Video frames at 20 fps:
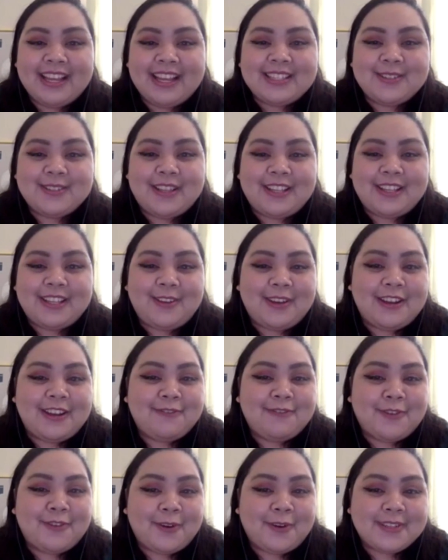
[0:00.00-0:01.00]
so that you can
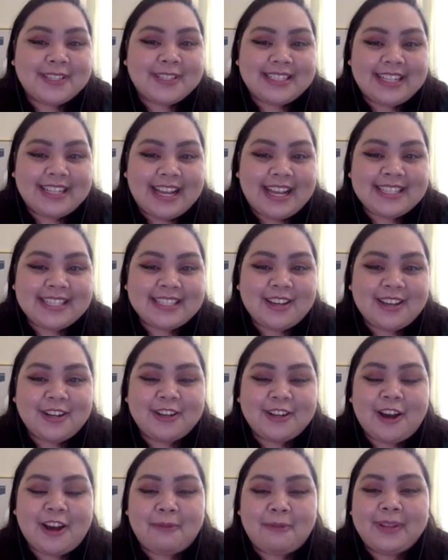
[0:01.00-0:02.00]
focus less
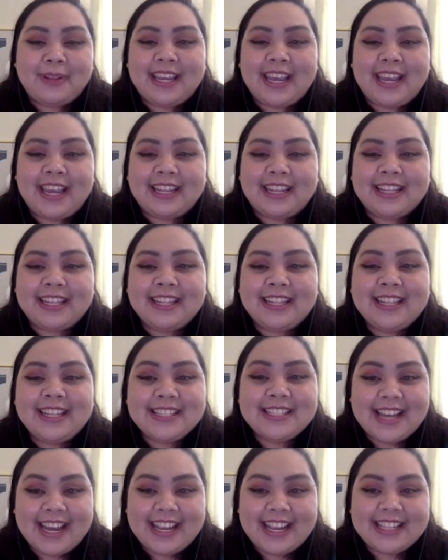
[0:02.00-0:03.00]
on complicated
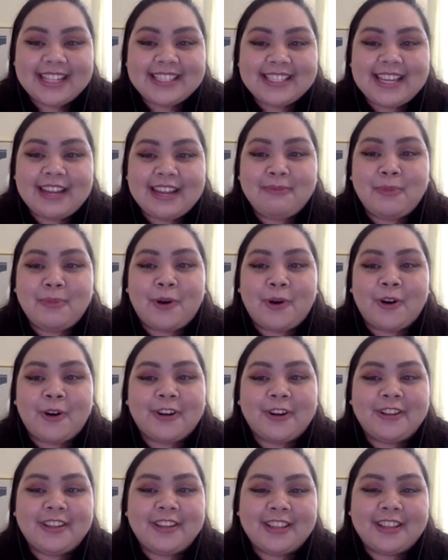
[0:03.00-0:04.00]
designs and
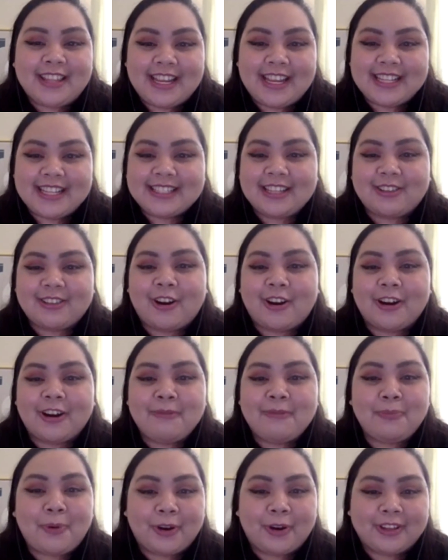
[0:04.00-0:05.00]
more on the things that are
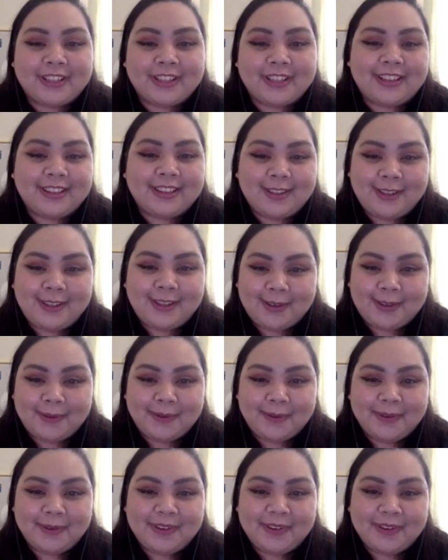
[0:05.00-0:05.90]
important to you.